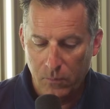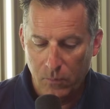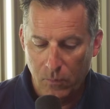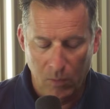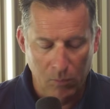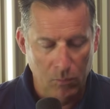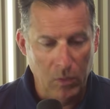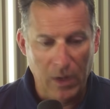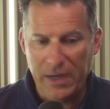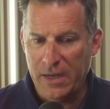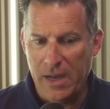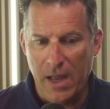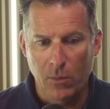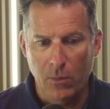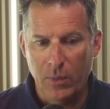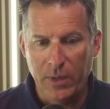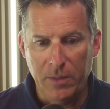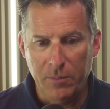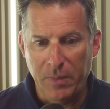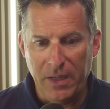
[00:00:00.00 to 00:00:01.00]
Well, right now
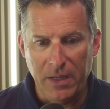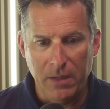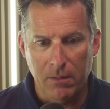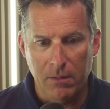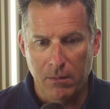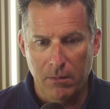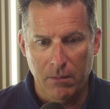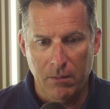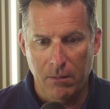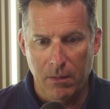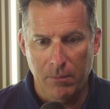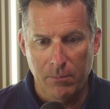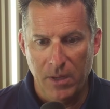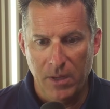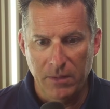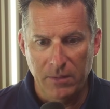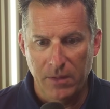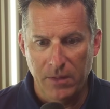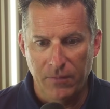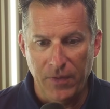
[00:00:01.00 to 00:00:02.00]
we'd be
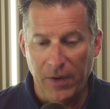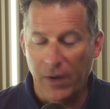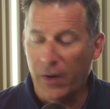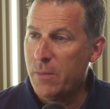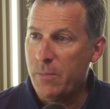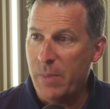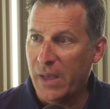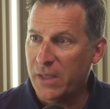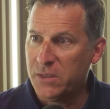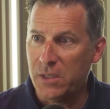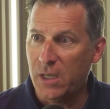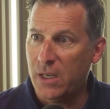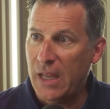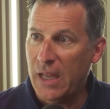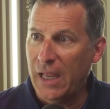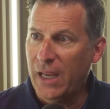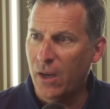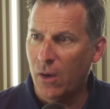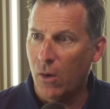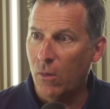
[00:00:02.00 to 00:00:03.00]
among the very best in
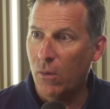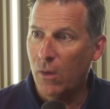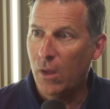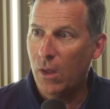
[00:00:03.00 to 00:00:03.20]
NATO.